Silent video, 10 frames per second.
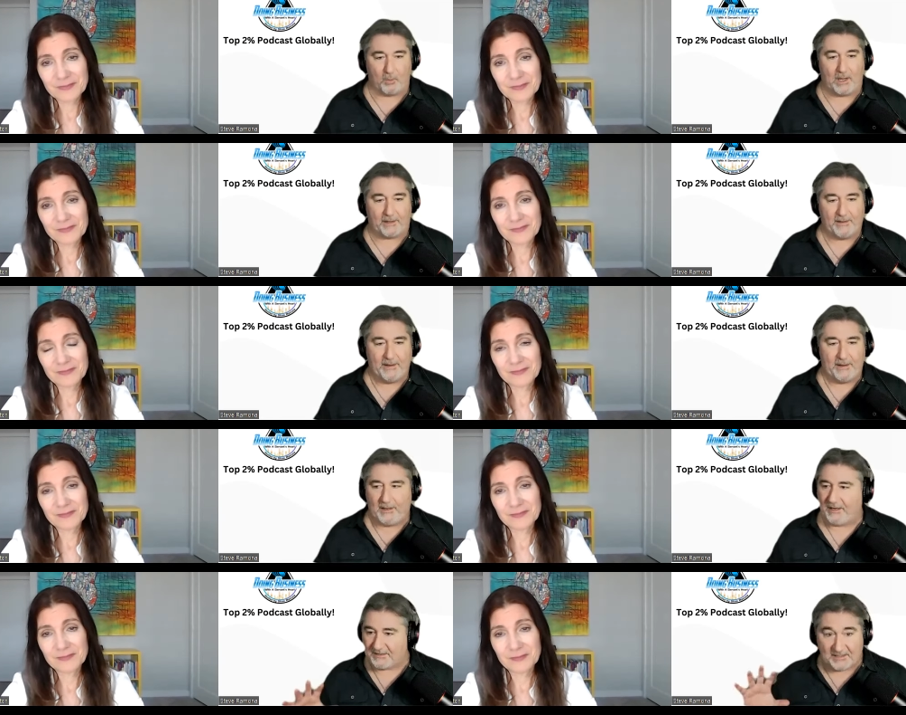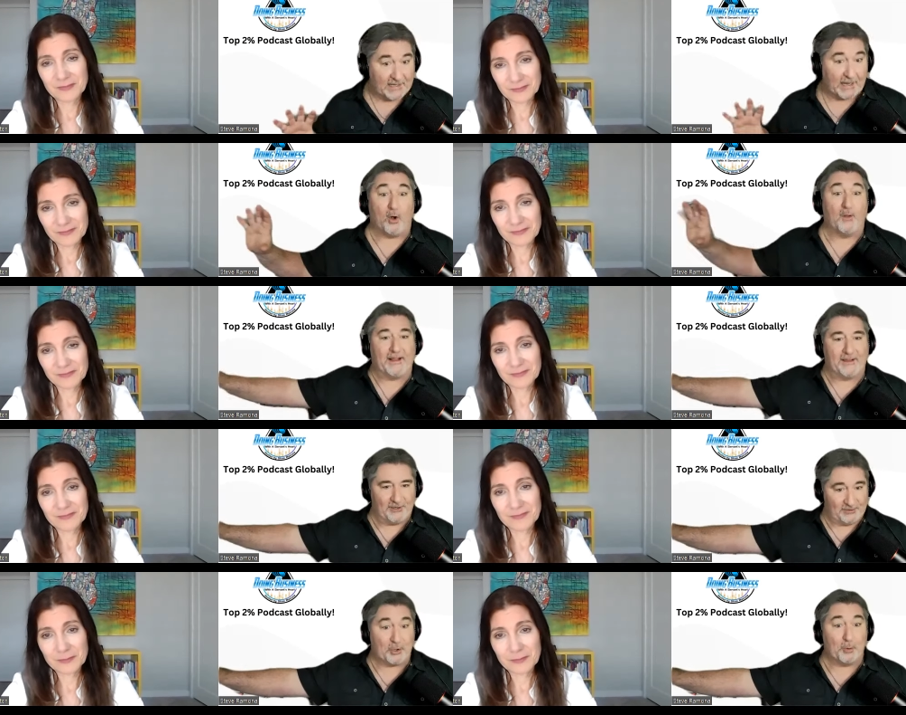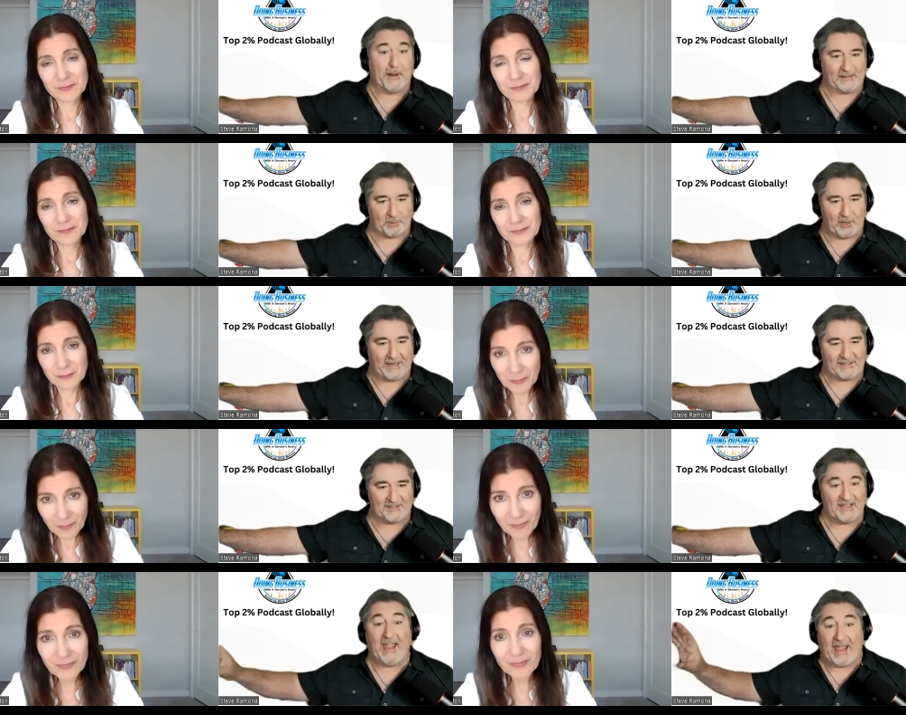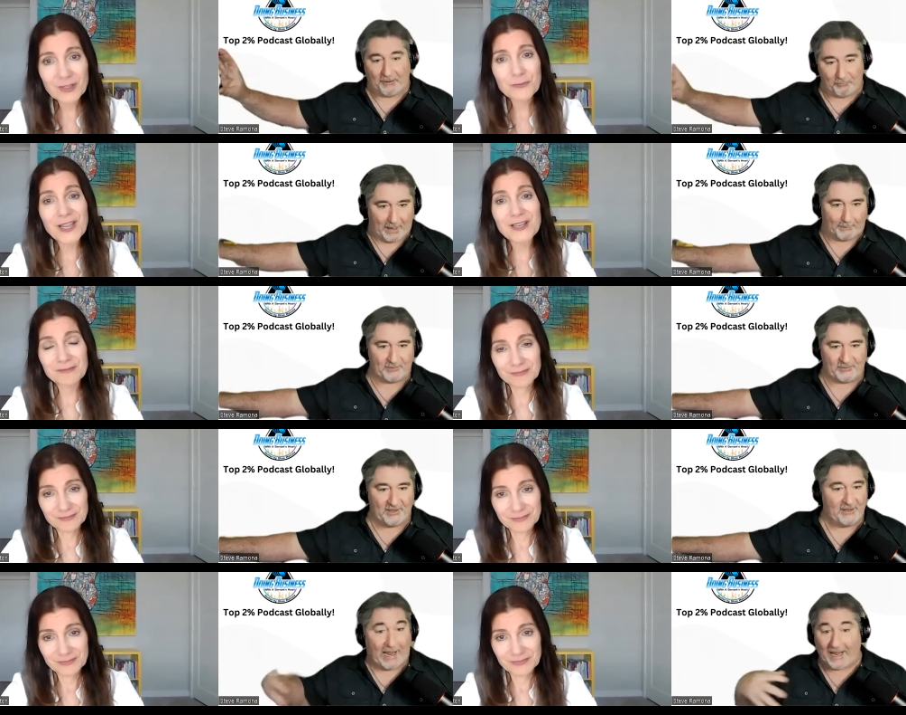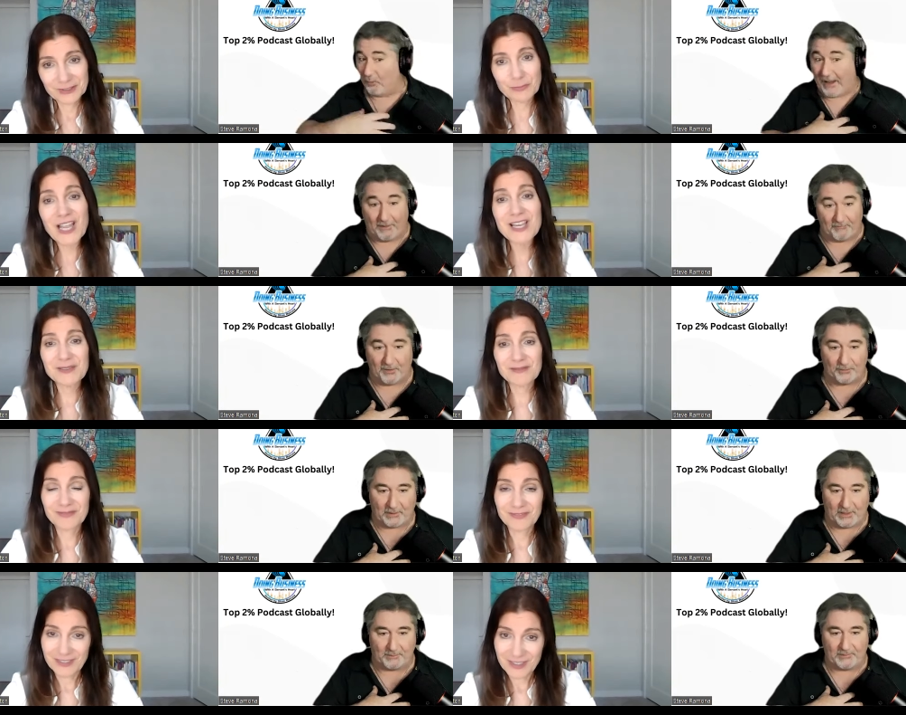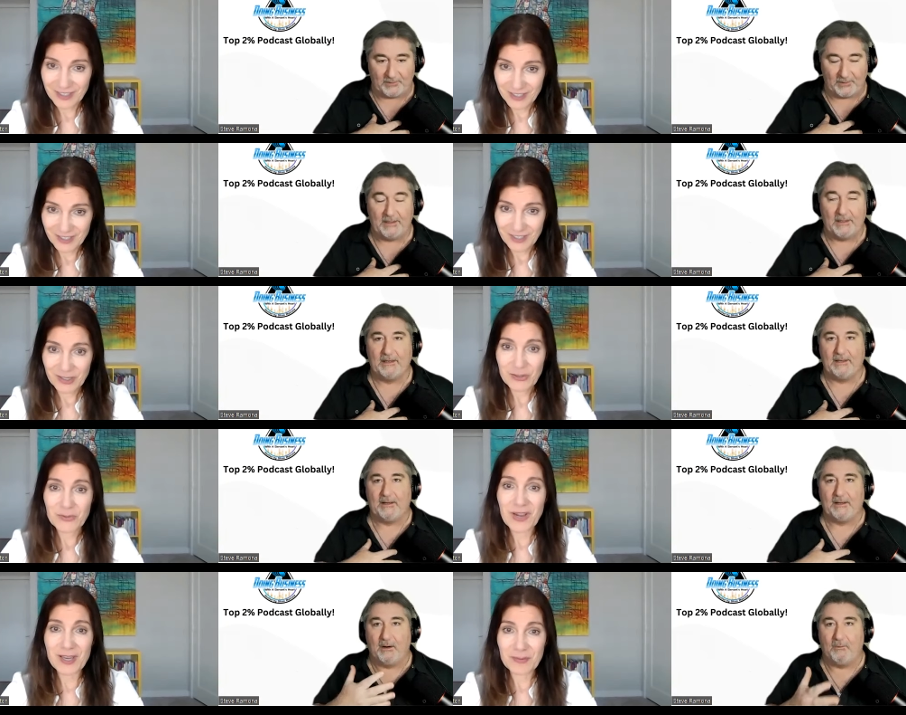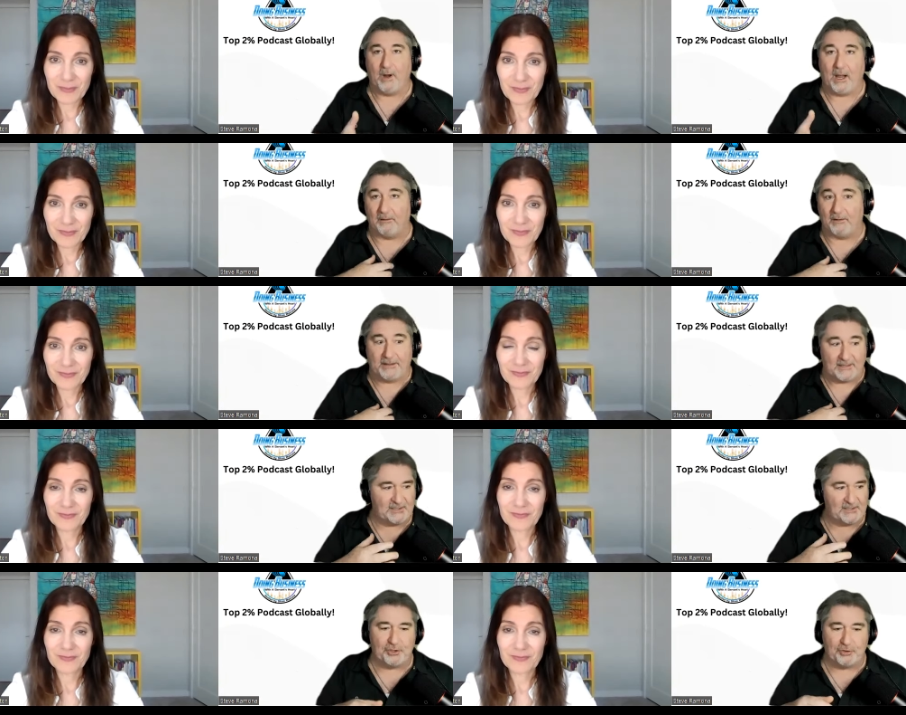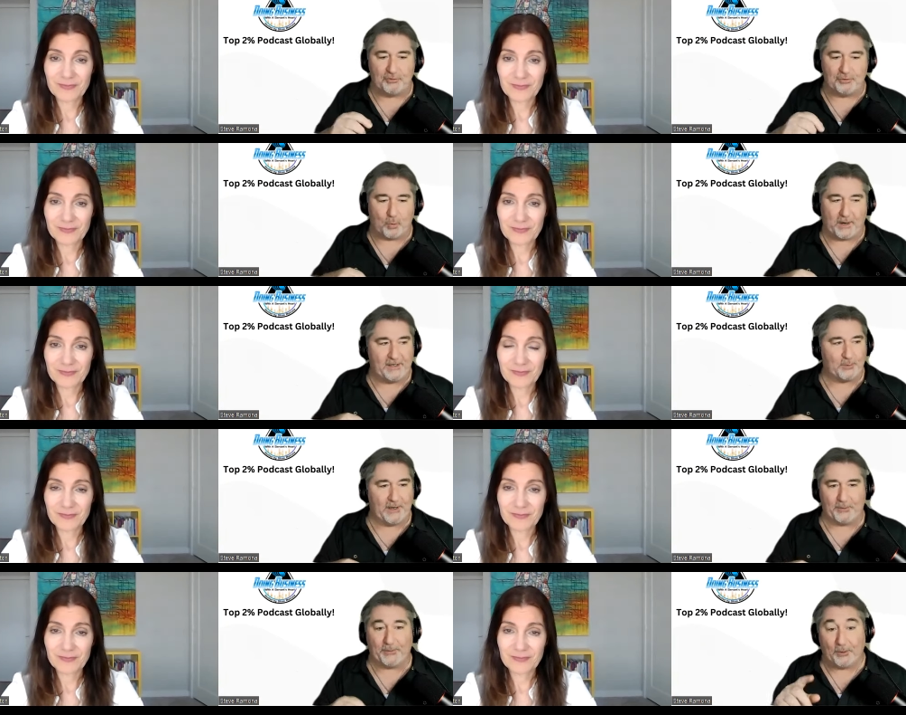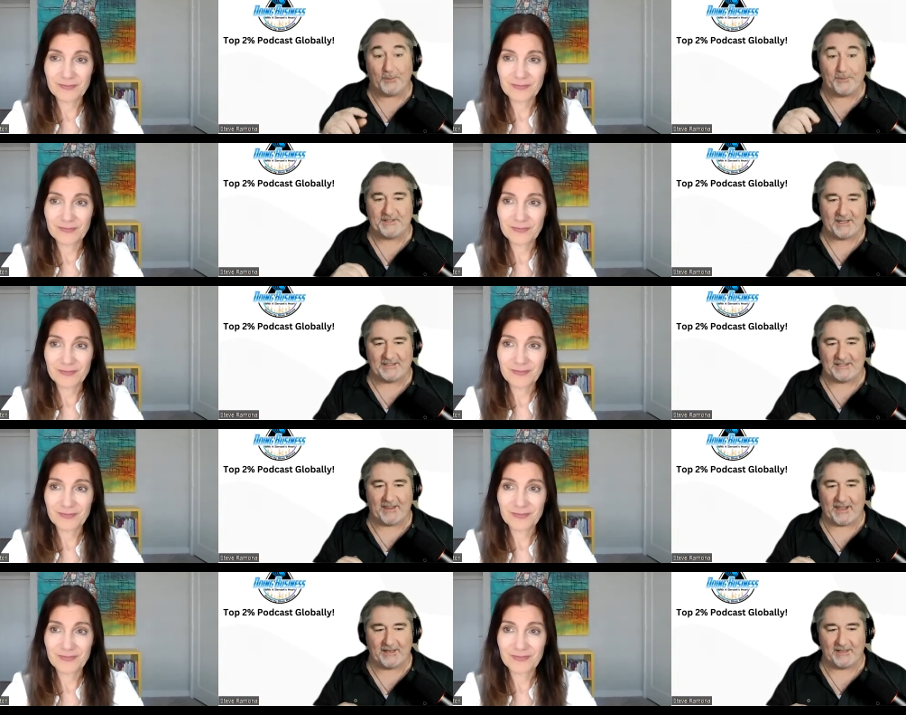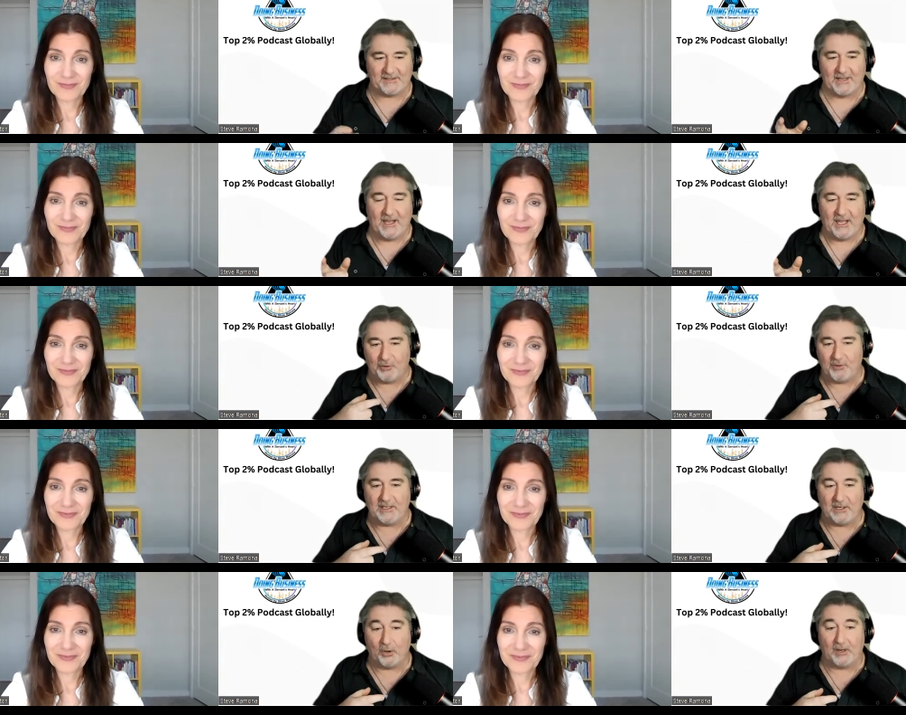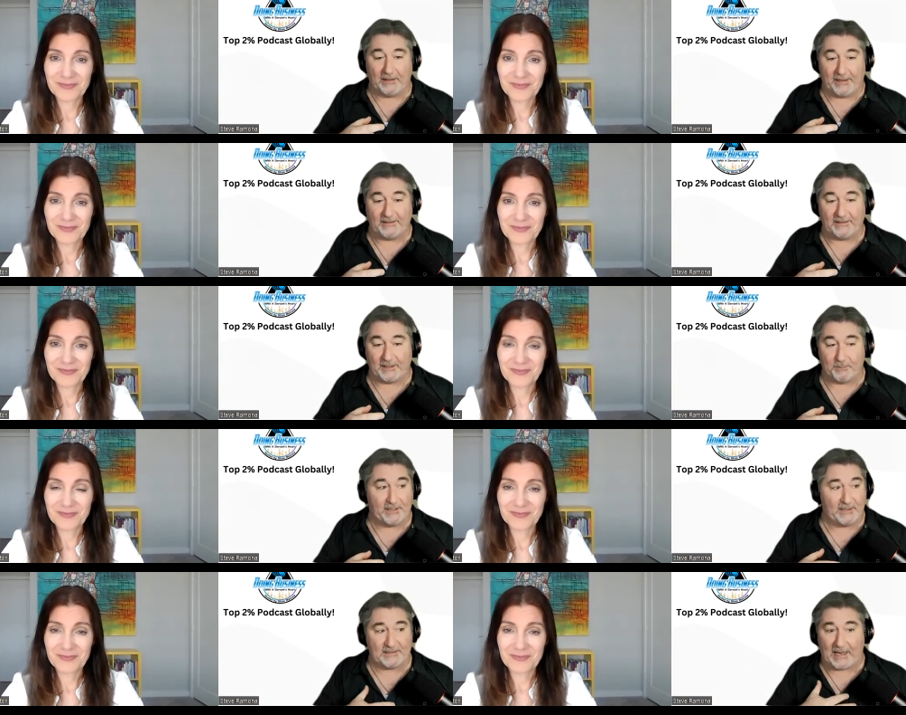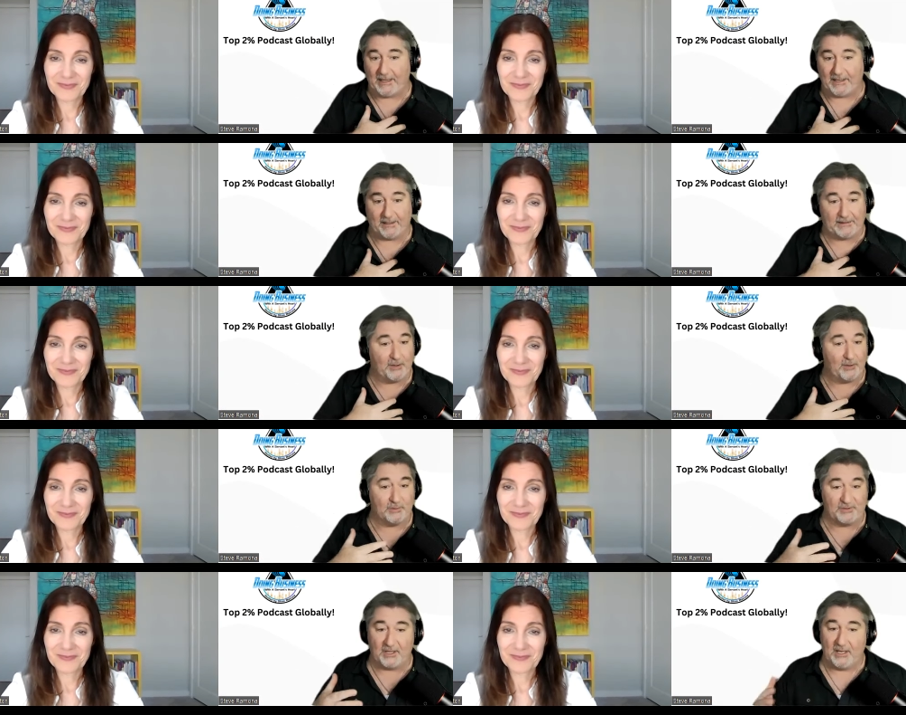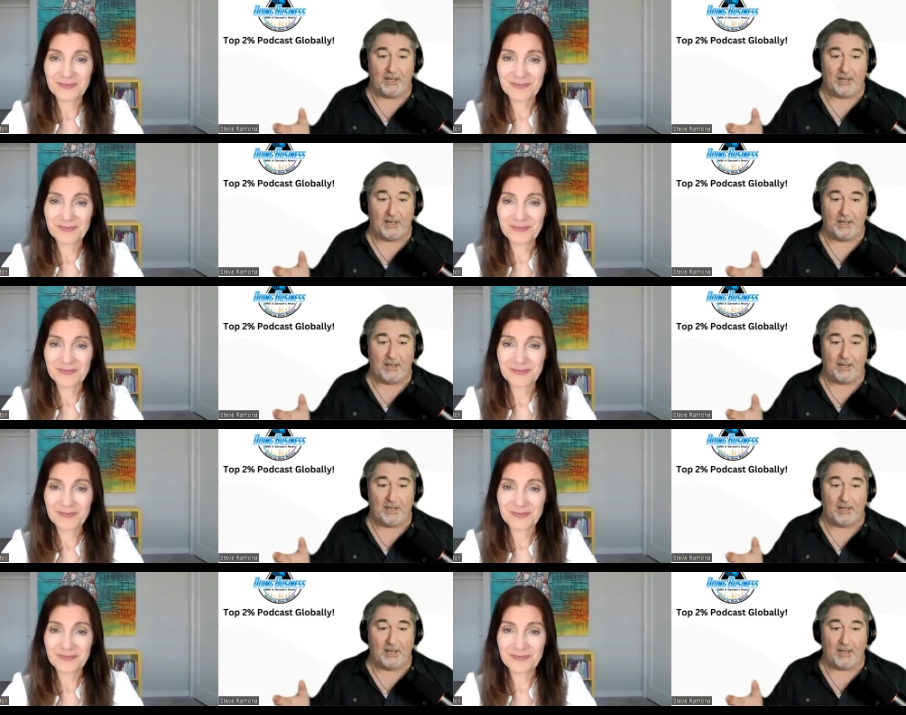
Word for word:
Speaker 1: what because he's got all that years. Let's go back to practice mm-hmm. and reps. Right. I don't have right. those reps. Right. Well, this is June 2023. The only reason I say that is you need to go to LinkedIn because I get those